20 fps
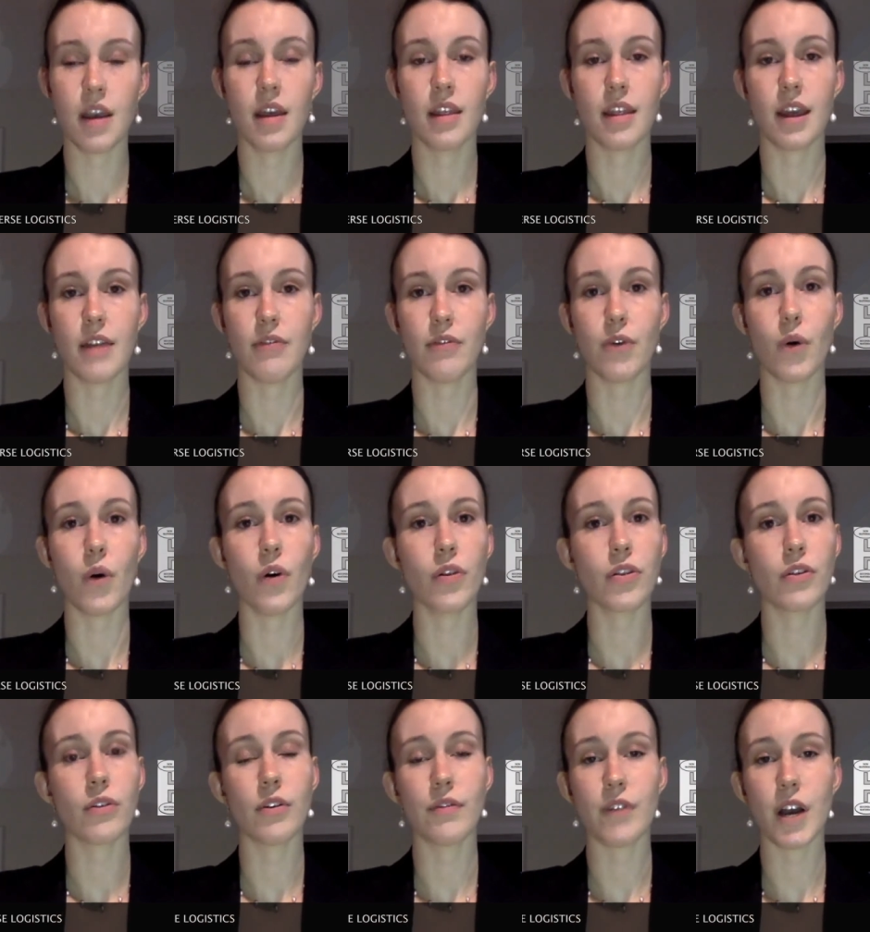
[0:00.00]
Therefore, the
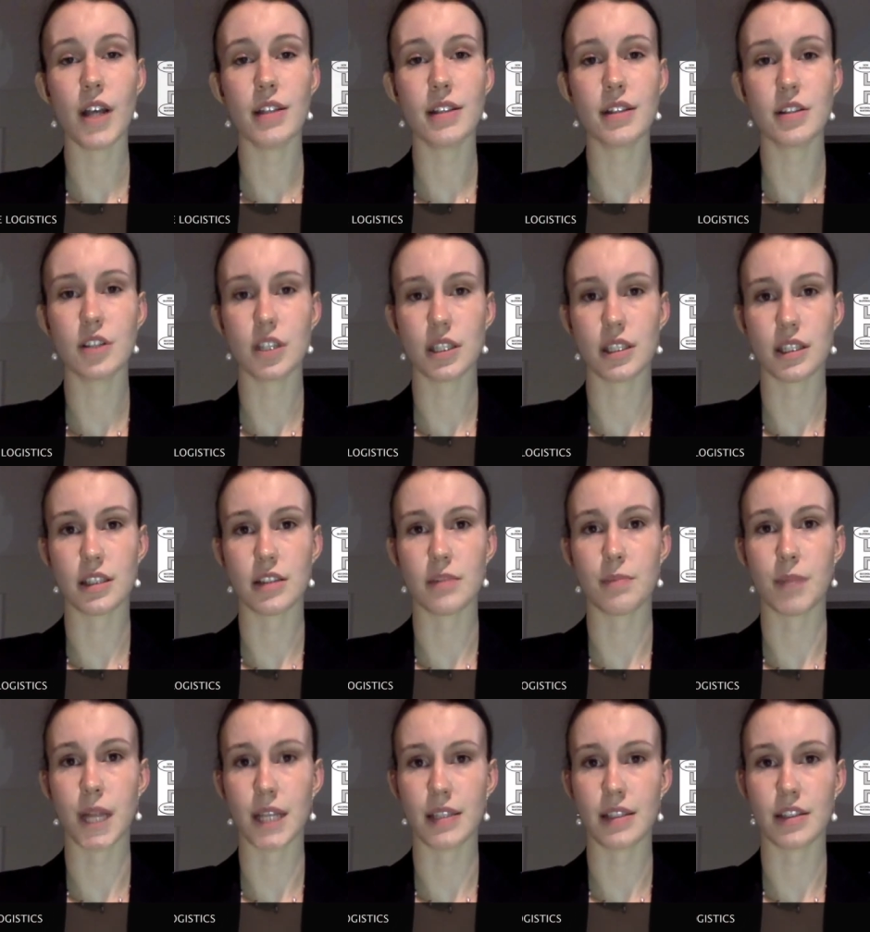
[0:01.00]
reverse logistics of
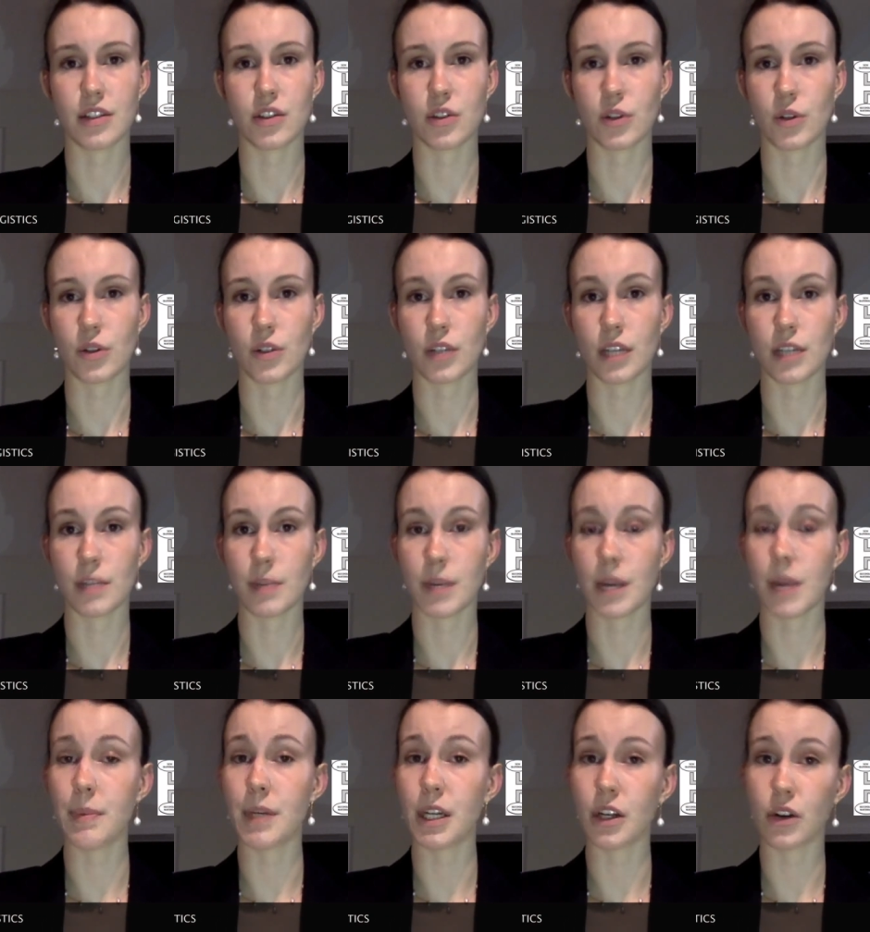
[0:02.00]
plastic straws has
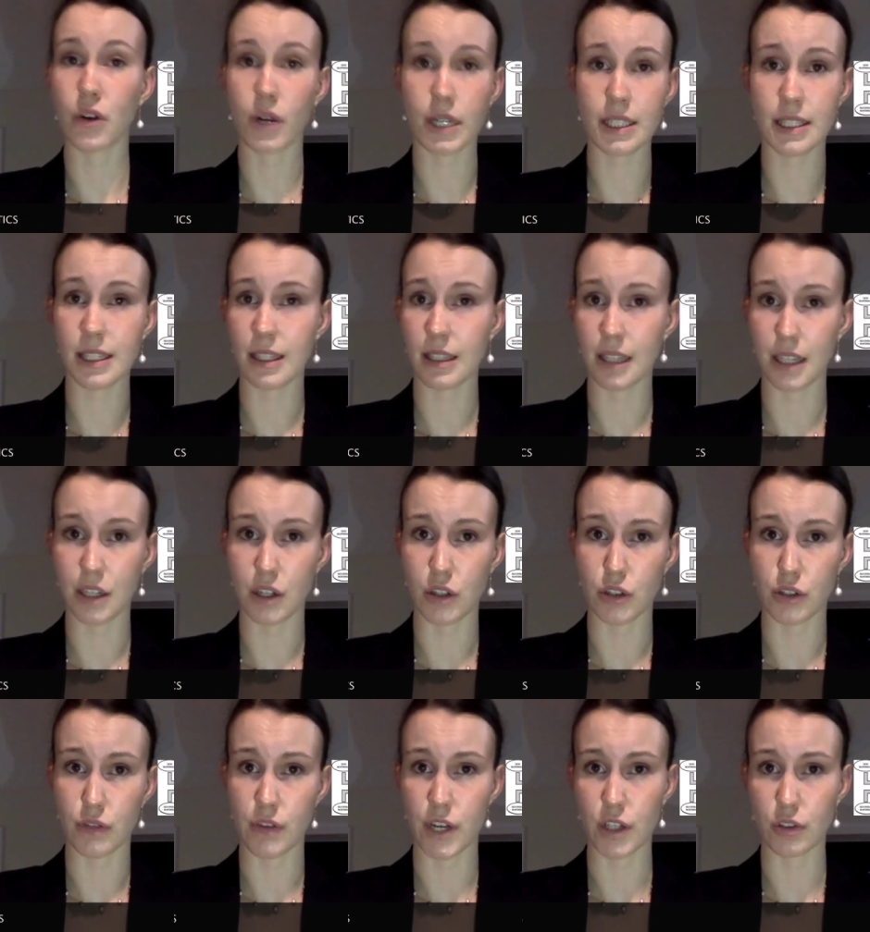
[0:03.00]
become an increasingly
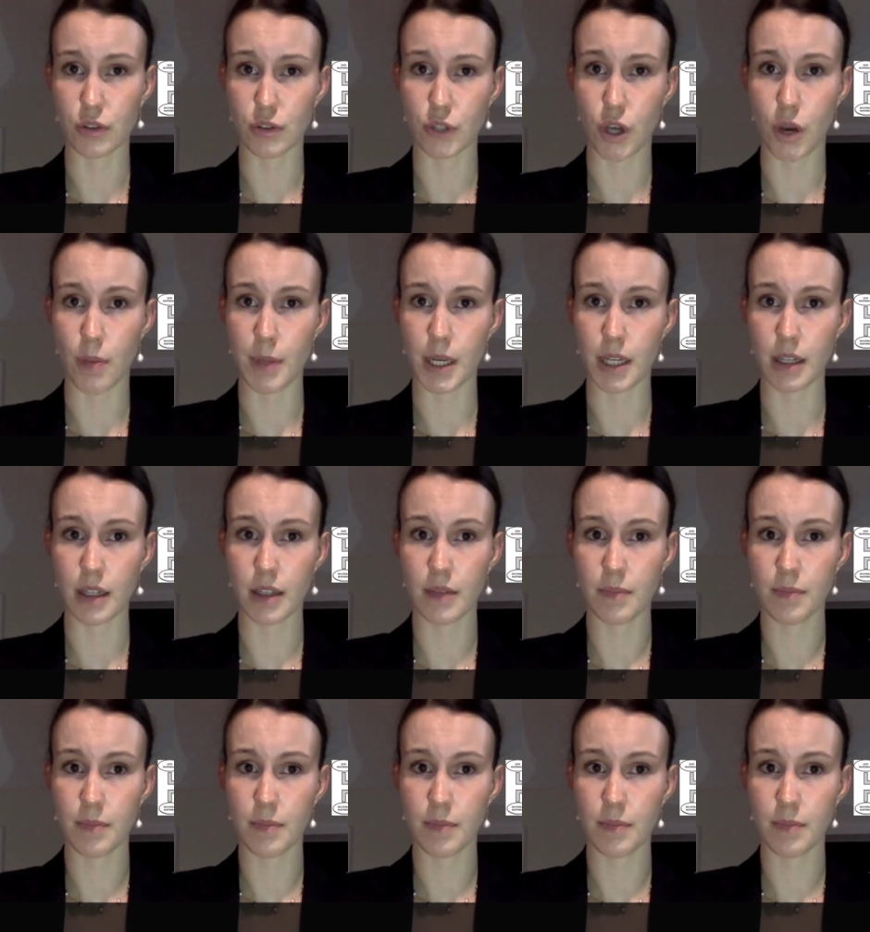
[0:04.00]
controversial topic.